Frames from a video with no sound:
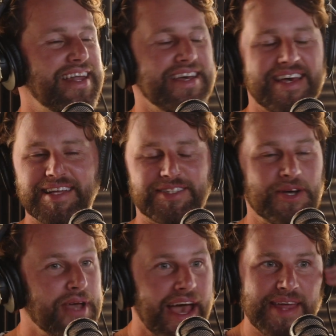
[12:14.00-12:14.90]
And it's
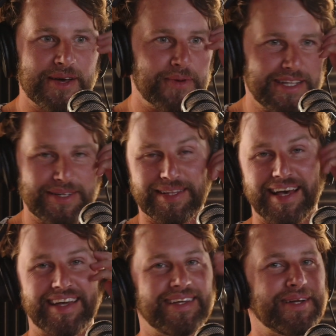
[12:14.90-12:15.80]
okay that we do
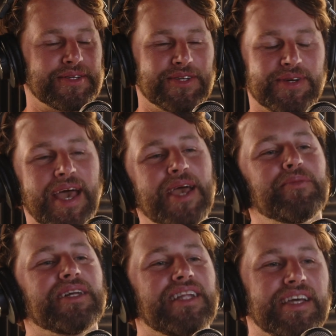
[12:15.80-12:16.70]
that. It's okay.
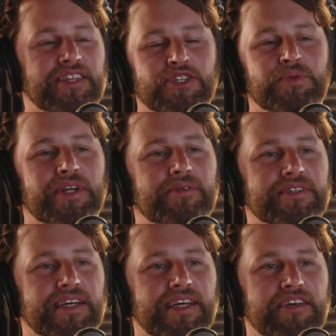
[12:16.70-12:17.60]
But like this one, I
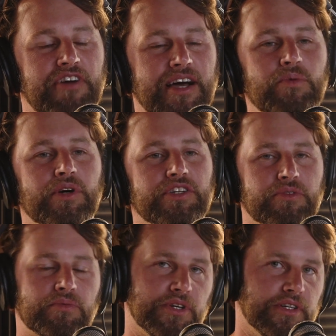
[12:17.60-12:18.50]
was like, if I want
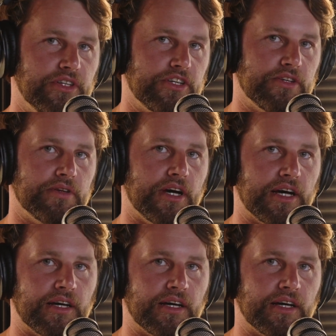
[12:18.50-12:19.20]
to really,